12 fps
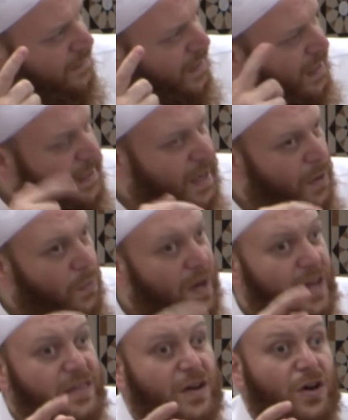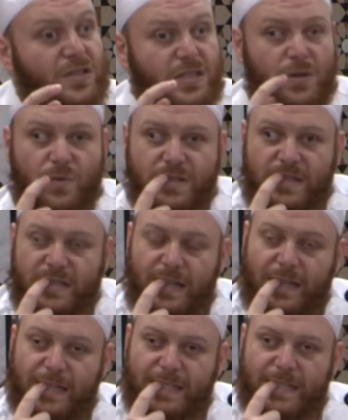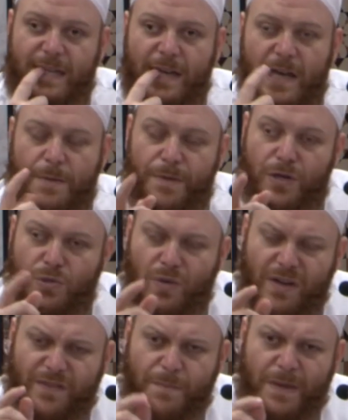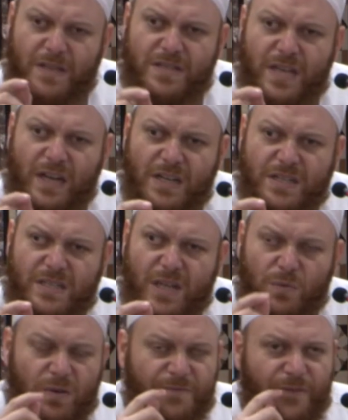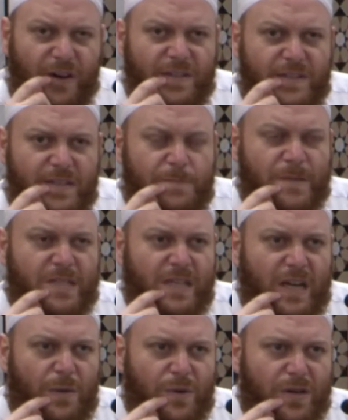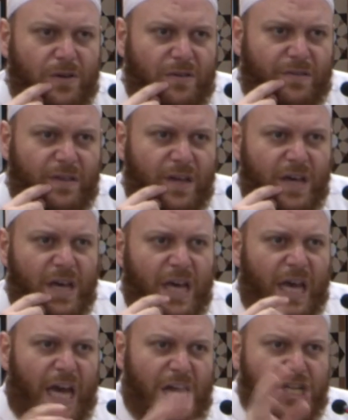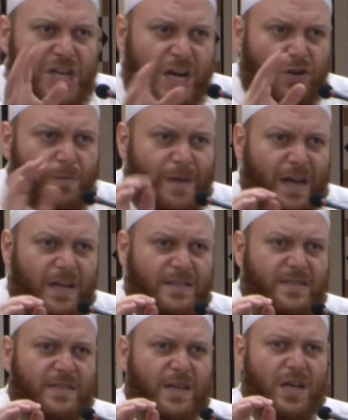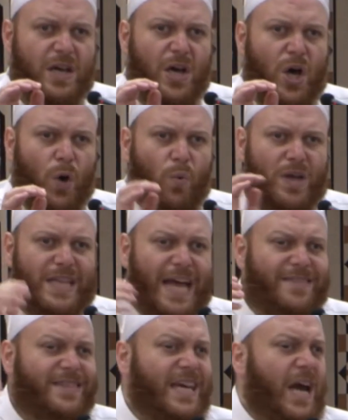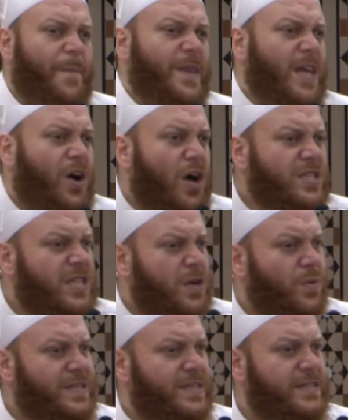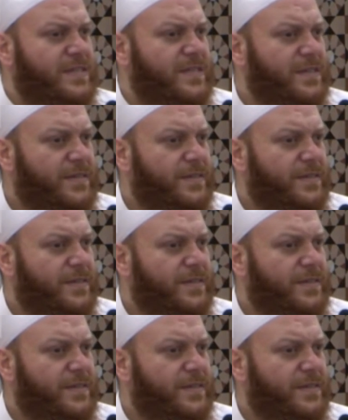Okay, what are the consequences at least? Because one of the biggest challenges that we find, especially in our youth, in general matters, we don't think about the consequences.